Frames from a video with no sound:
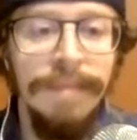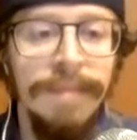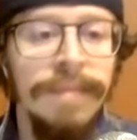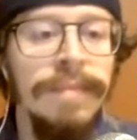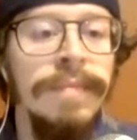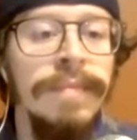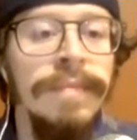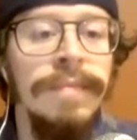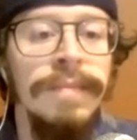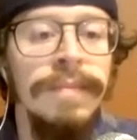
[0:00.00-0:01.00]

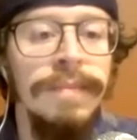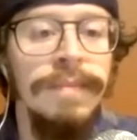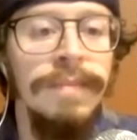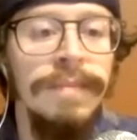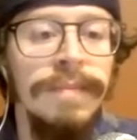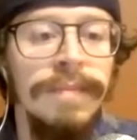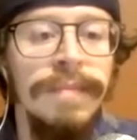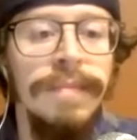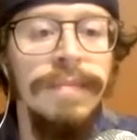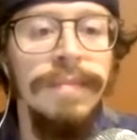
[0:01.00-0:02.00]

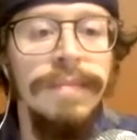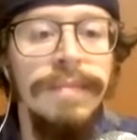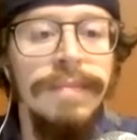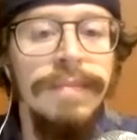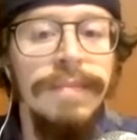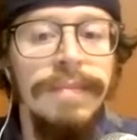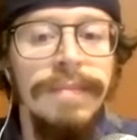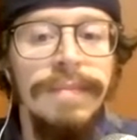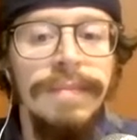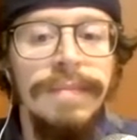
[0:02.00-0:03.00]

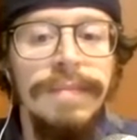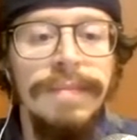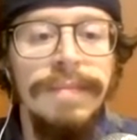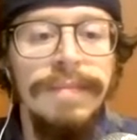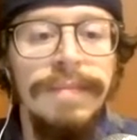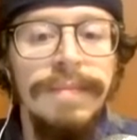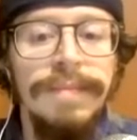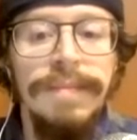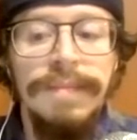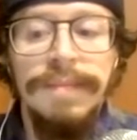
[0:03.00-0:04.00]

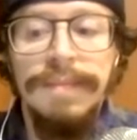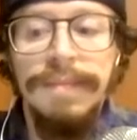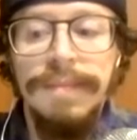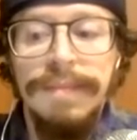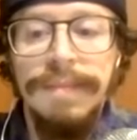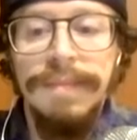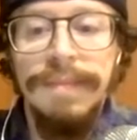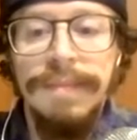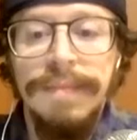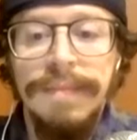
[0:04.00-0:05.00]

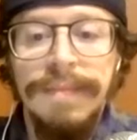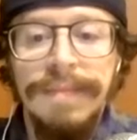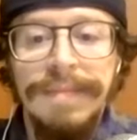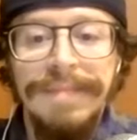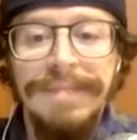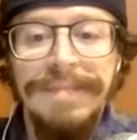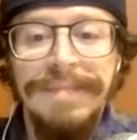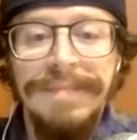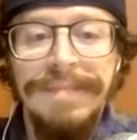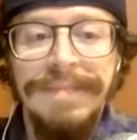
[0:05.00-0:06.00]

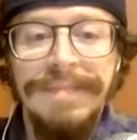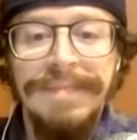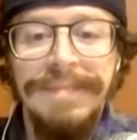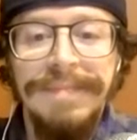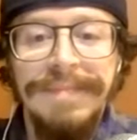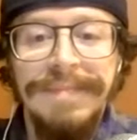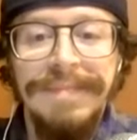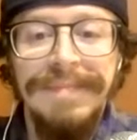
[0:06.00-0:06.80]
(not speaking)